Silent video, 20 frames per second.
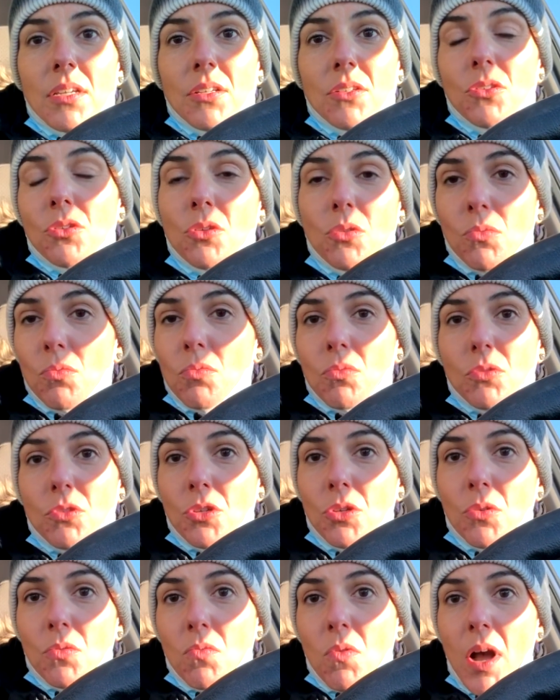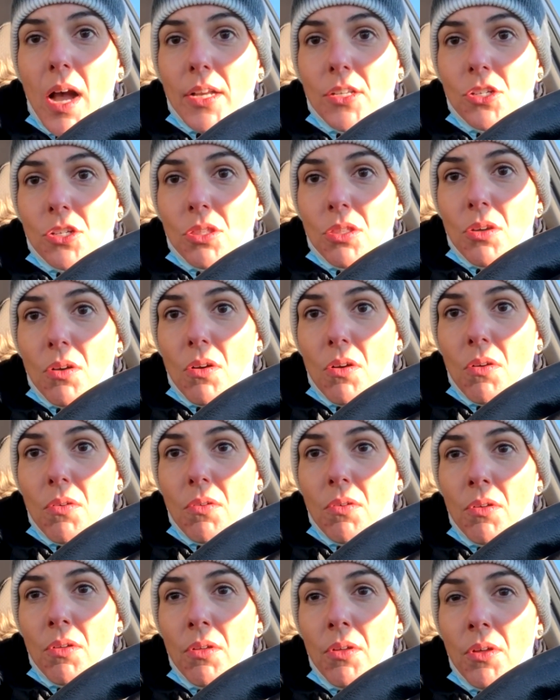Do you watch the
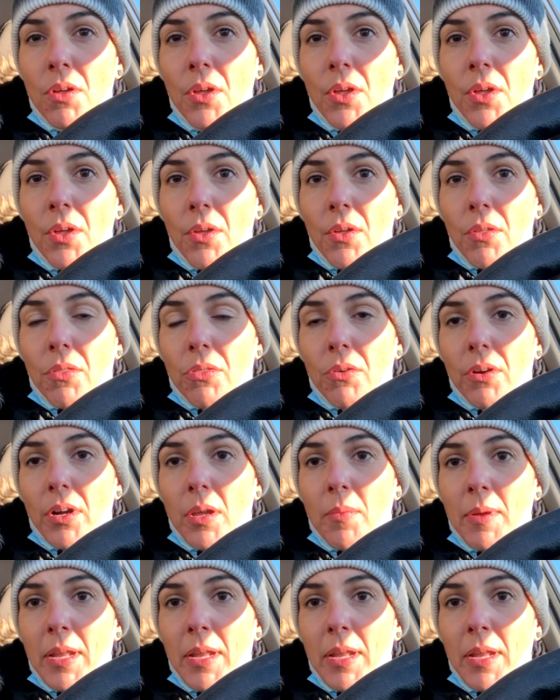whole 30